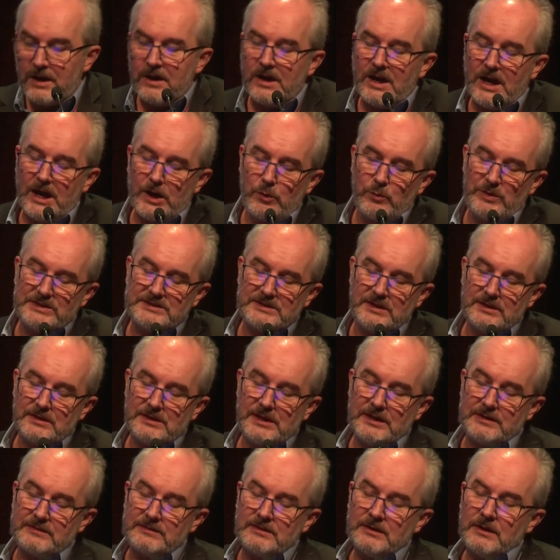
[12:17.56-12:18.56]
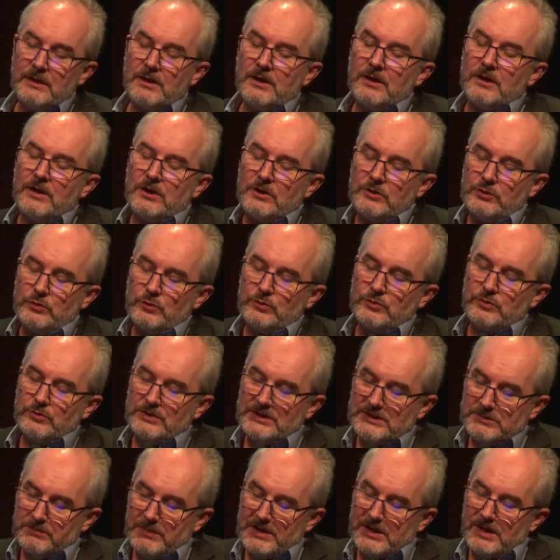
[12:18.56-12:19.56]
And we think that due to
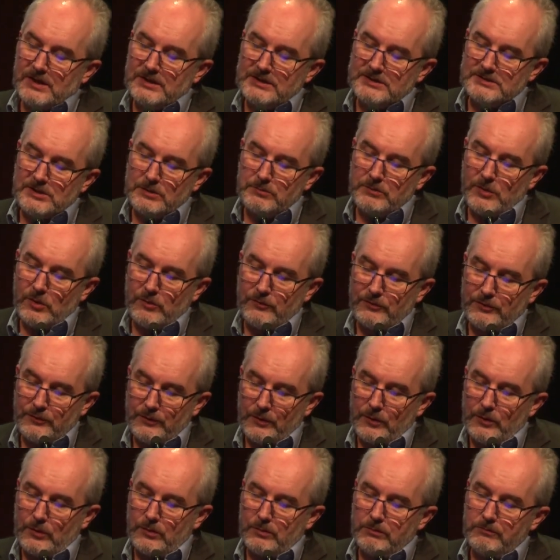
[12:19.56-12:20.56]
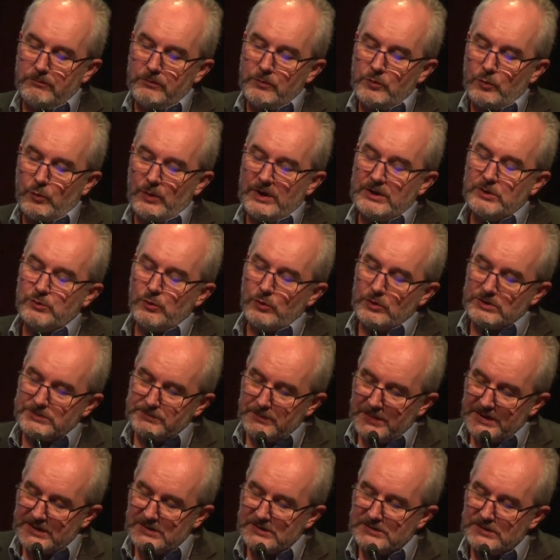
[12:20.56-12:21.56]
this mechanism of
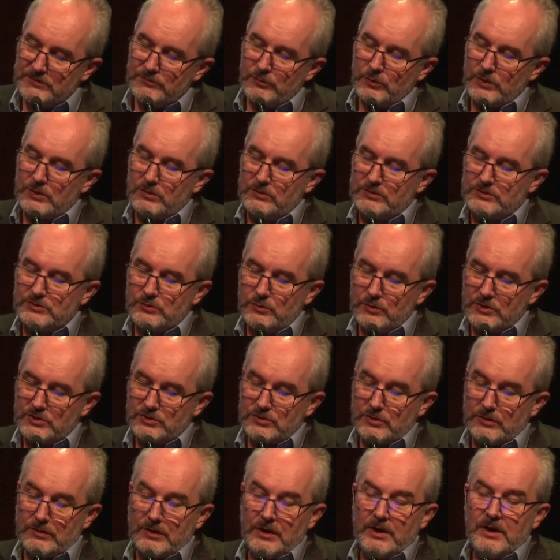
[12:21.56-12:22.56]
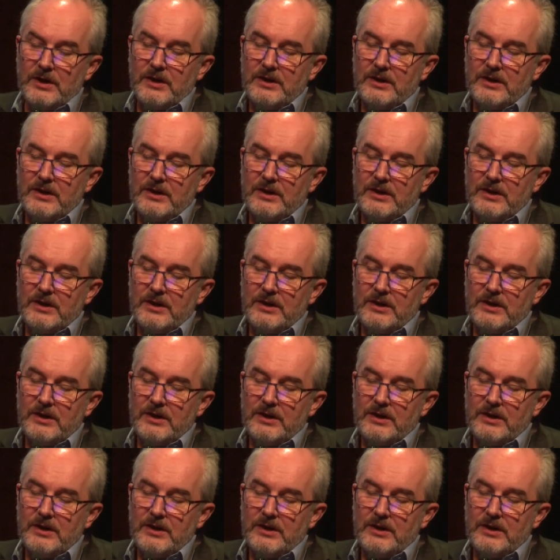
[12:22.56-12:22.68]
retrospective reconstruction,